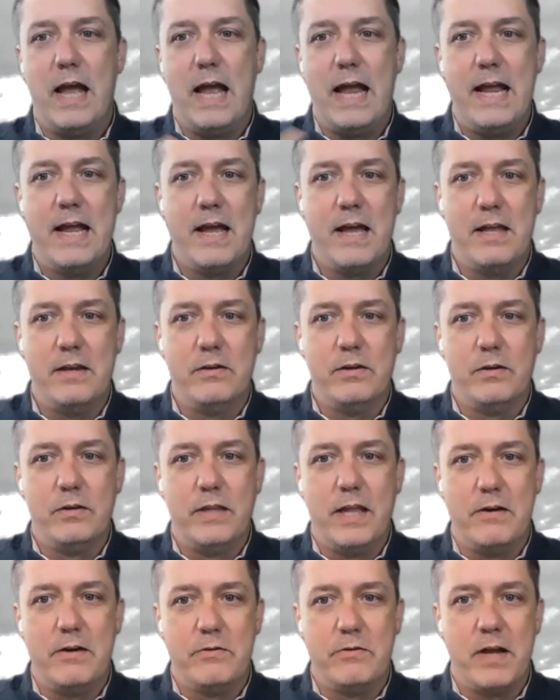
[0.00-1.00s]
And
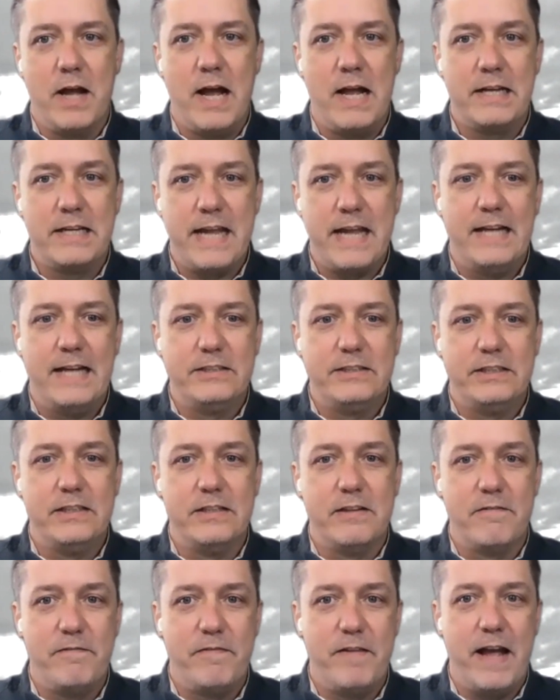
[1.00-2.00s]
they're not catching
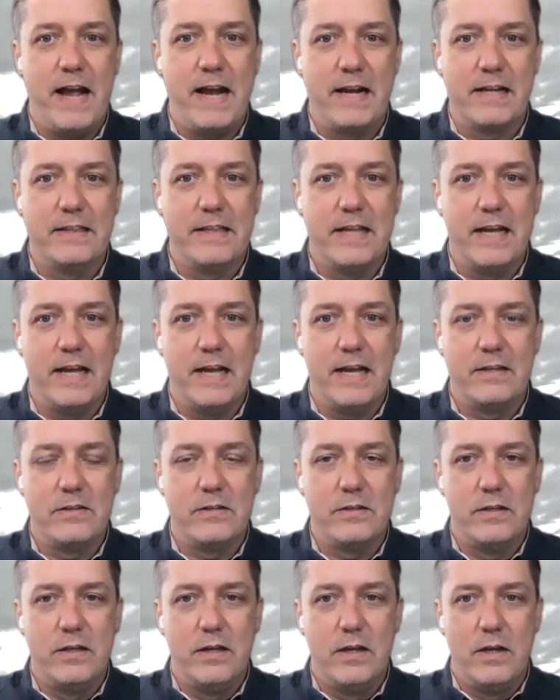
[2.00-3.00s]
the fact that
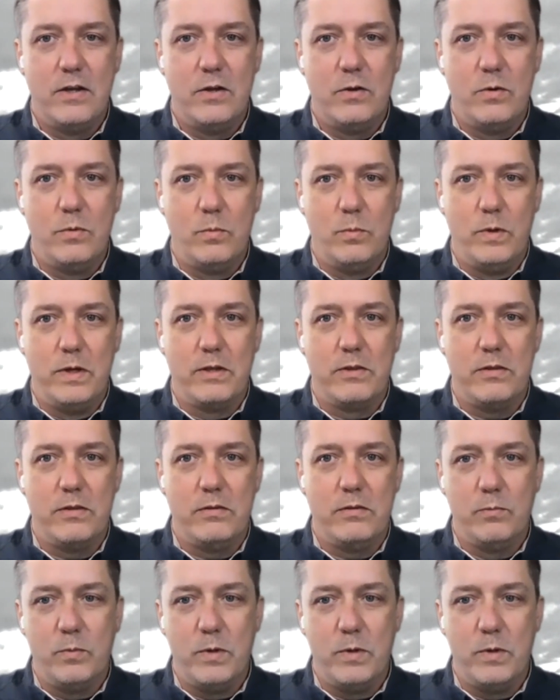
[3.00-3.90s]
with